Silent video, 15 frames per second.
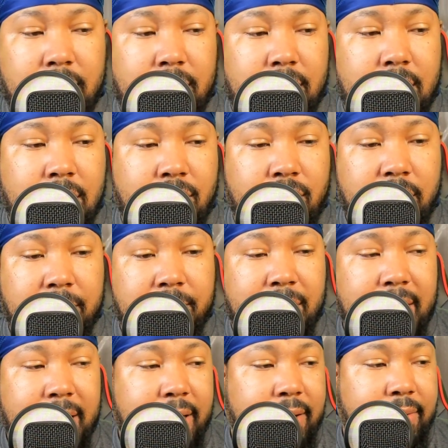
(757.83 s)
wet
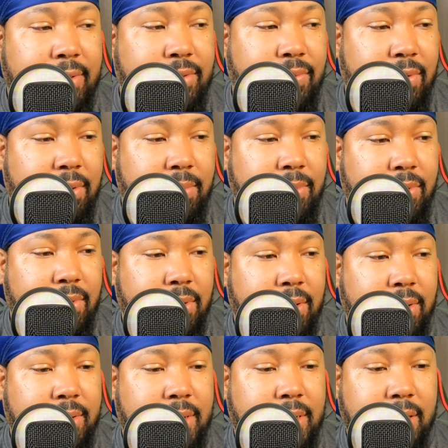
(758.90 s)
blanket was one more
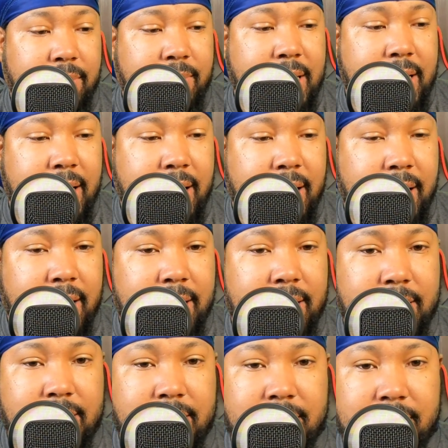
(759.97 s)
tip I had
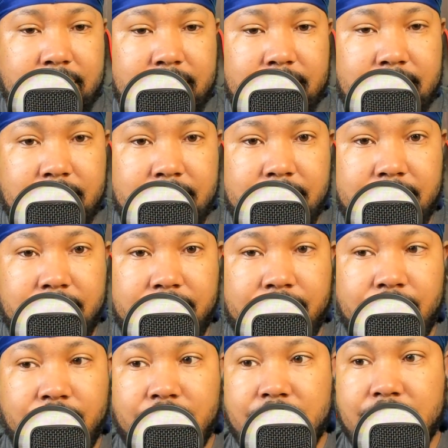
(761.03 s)

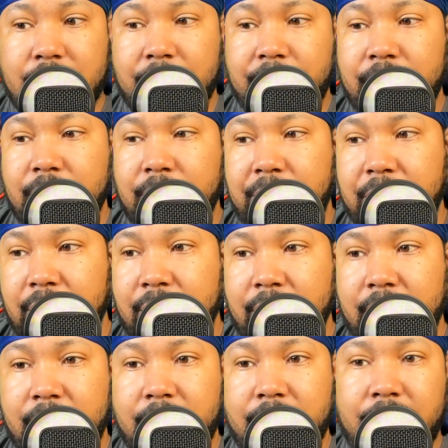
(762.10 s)
for helping your beard
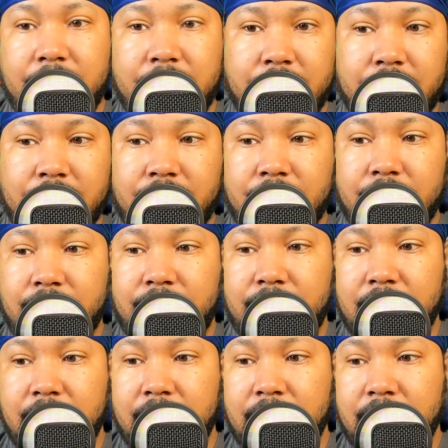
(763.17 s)
and your hair to grow
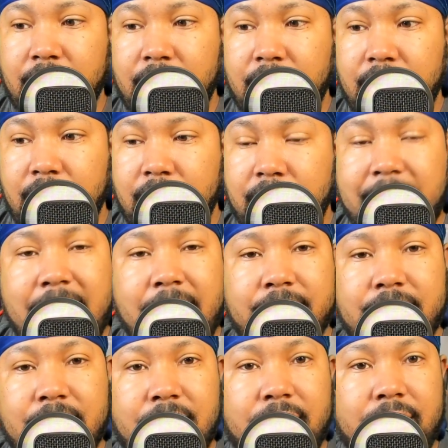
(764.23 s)
thick.
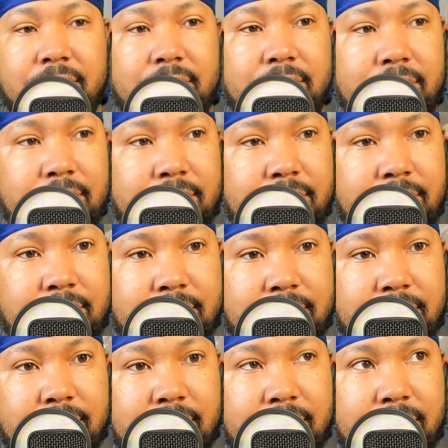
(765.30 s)
Biotin.
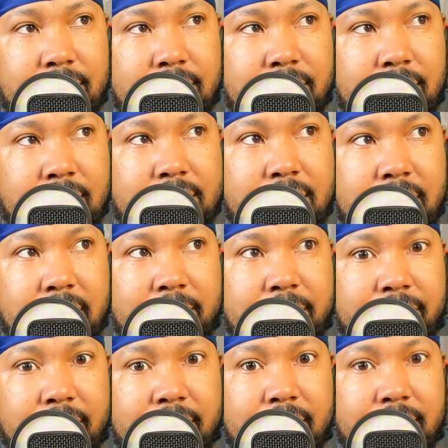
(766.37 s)
That's the name of
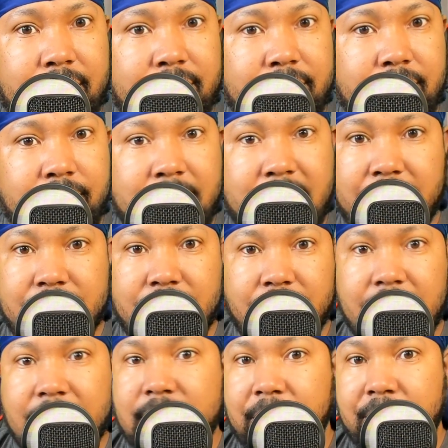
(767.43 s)
it, I think. Biotin. I
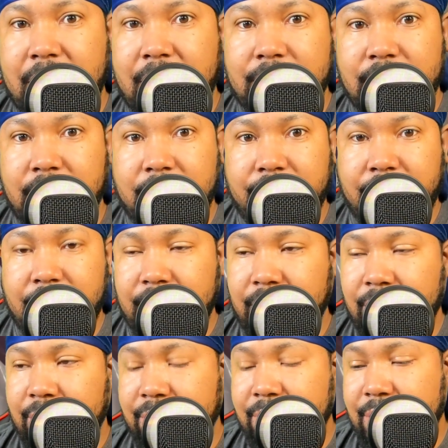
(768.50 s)
take Biotin every day. You
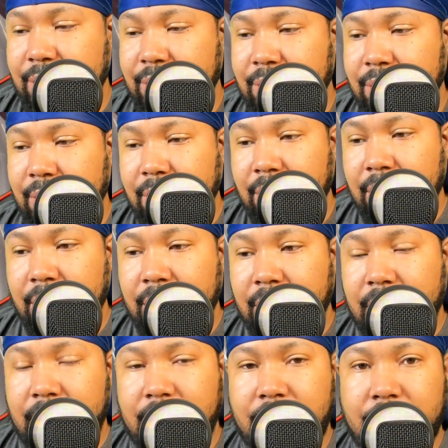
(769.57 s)
know what I'm
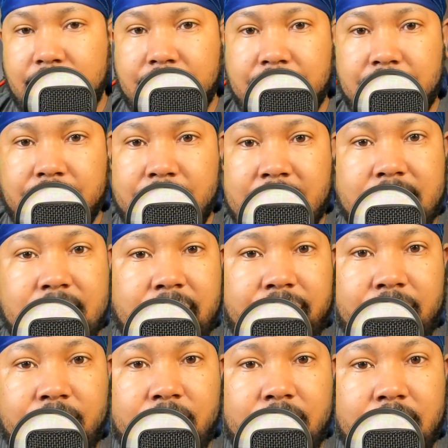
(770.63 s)
saying? That definitely
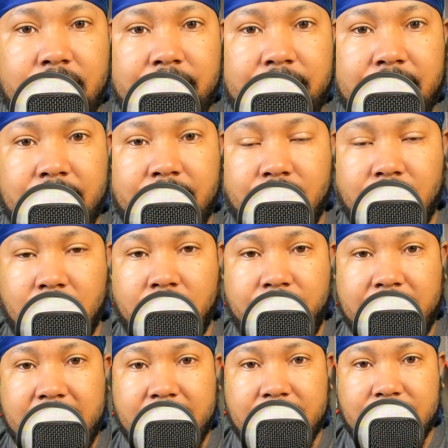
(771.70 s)
will help it grow
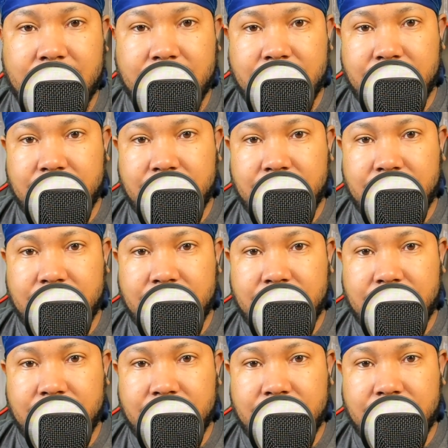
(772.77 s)
faster